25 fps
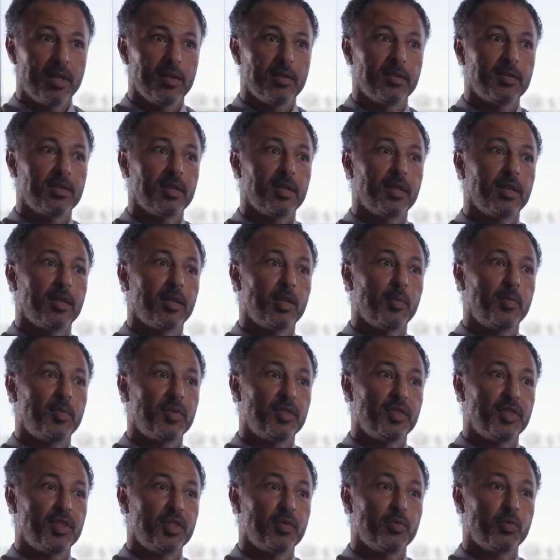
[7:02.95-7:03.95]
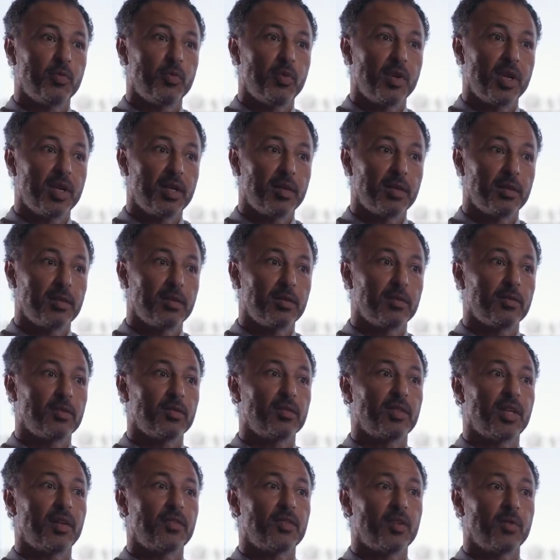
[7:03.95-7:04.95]
consider the position we're in
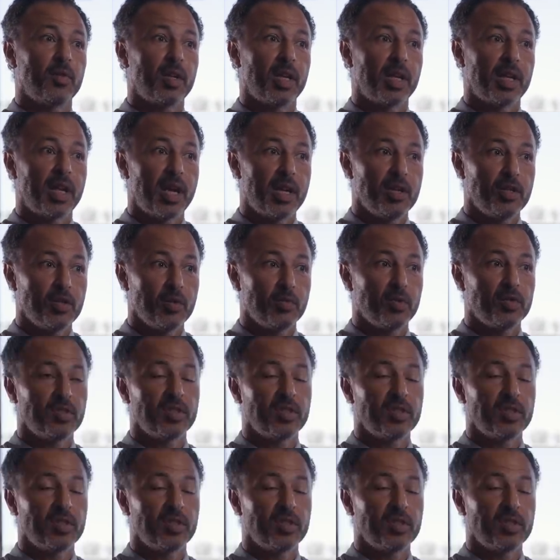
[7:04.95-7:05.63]
just after relegation,